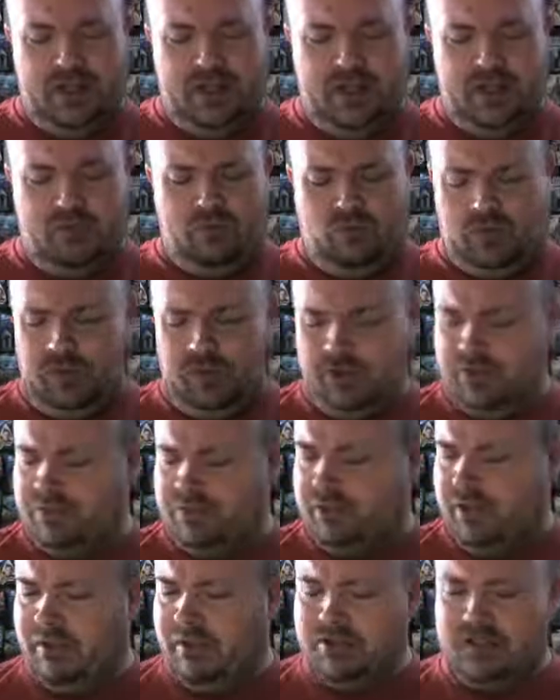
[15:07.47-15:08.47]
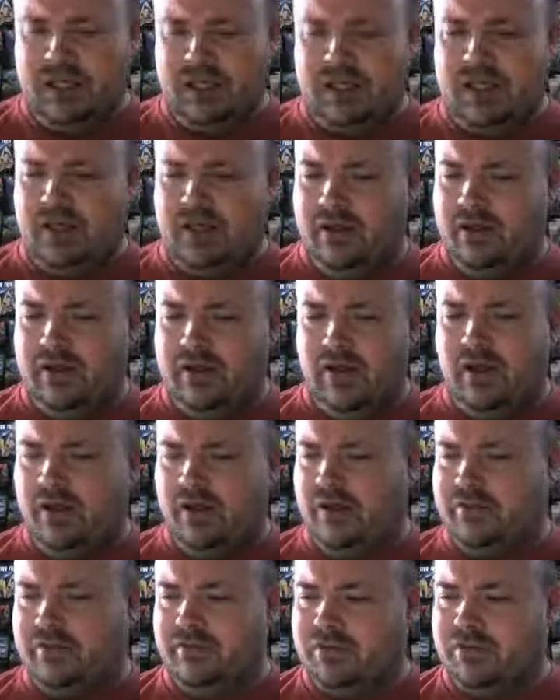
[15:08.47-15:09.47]
had one of these when I was a kid, and
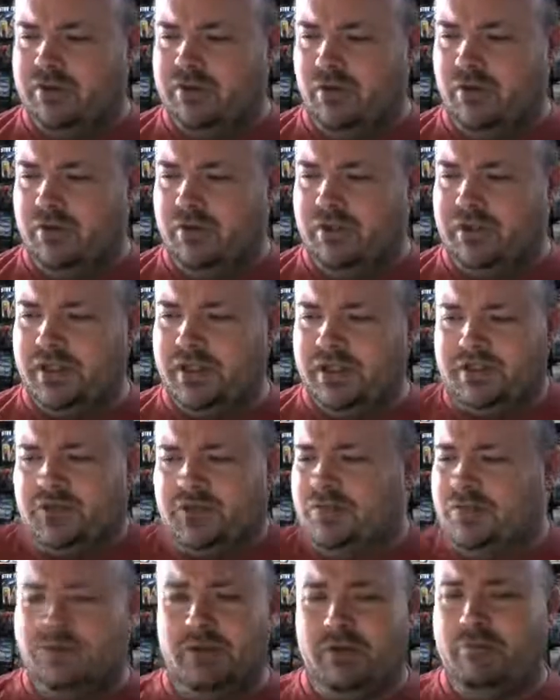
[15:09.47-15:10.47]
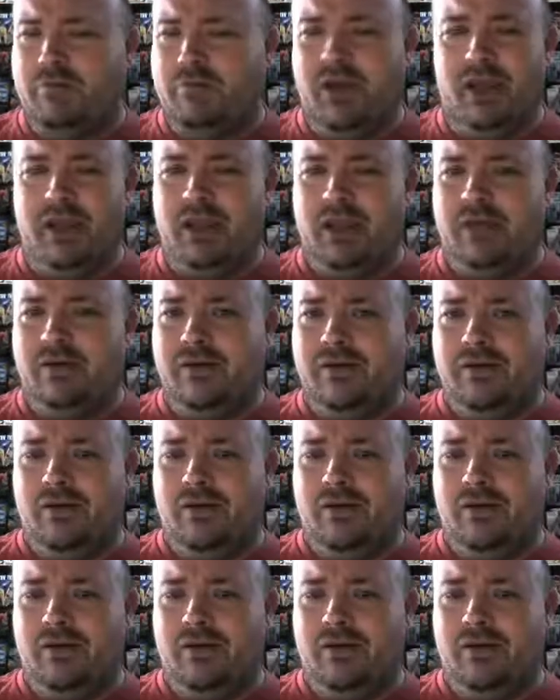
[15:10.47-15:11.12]
that's always been my